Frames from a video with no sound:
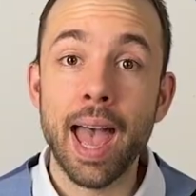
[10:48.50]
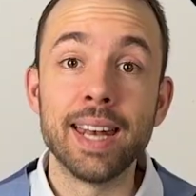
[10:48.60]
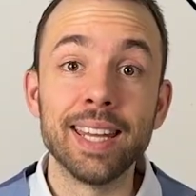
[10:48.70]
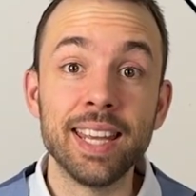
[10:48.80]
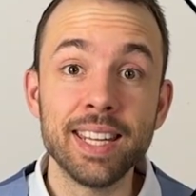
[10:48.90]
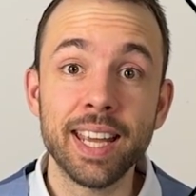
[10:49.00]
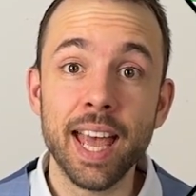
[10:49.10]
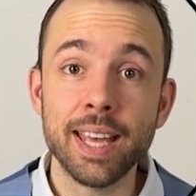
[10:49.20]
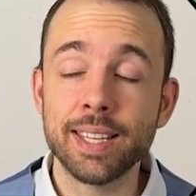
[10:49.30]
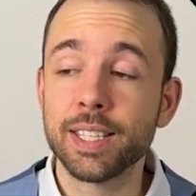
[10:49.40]
And in the
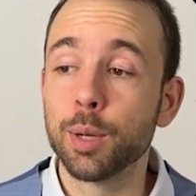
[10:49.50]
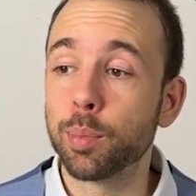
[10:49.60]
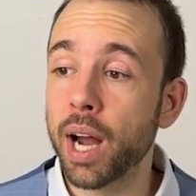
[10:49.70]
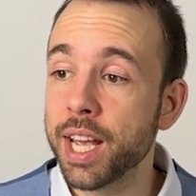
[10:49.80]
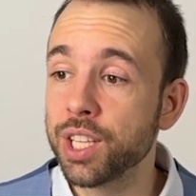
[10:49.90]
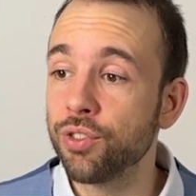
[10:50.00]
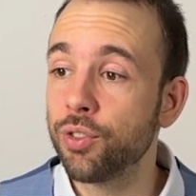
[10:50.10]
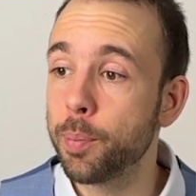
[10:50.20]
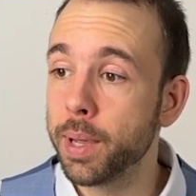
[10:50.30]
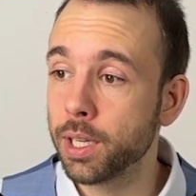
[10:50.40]
case the price of
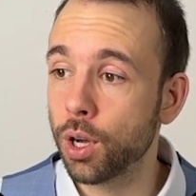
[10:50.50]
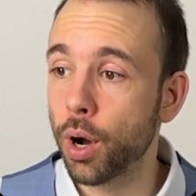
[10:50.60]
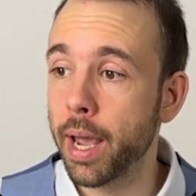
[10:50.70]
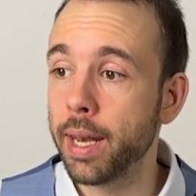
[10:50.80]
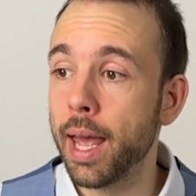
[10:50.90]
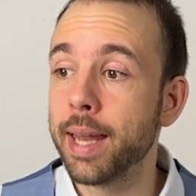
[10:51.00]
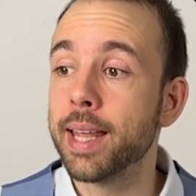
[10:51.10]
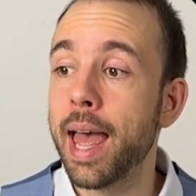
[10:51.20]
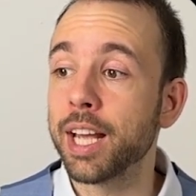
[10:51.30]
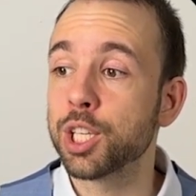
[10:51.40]
Bitcoin at
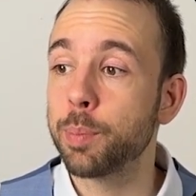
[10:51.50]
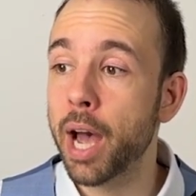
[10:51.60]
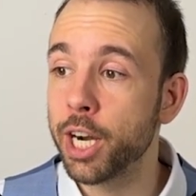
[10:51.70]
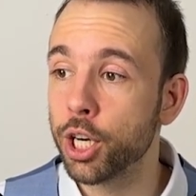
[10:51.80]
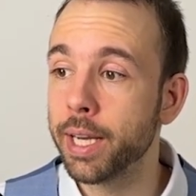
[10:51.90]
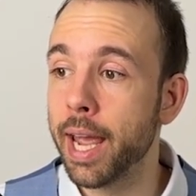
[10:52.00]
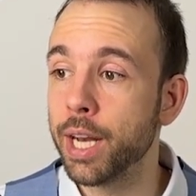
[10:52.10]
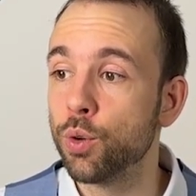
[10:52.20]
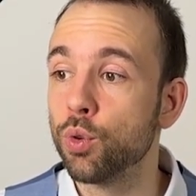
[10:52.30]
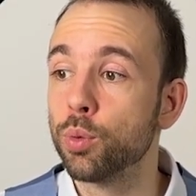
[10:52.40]
the expiry
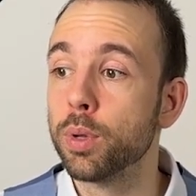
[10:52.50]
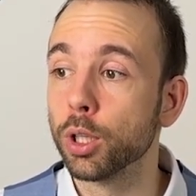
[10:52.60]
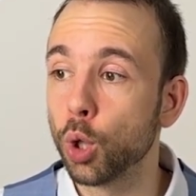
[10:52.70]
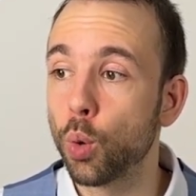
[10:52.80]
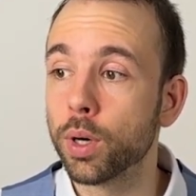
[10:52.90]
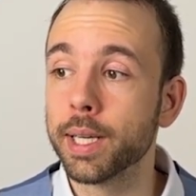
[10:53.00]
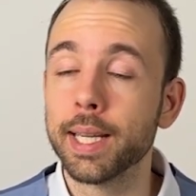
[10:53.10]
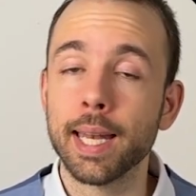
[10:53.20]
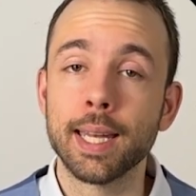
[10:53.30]
date will be lower than